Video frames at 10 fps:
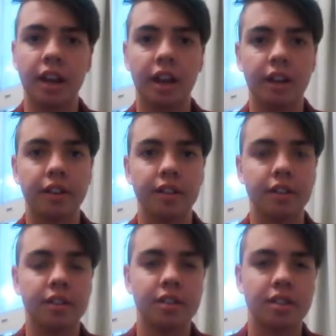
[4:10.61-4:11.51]
I can
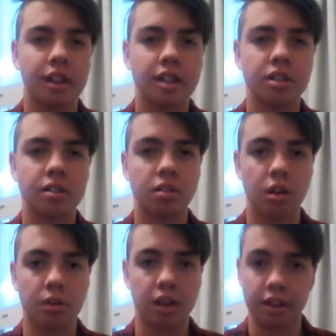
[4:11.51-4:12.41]
see it's
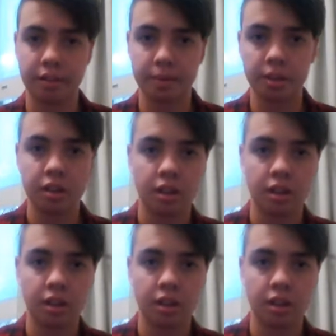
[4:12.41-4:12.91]
growing a little bit.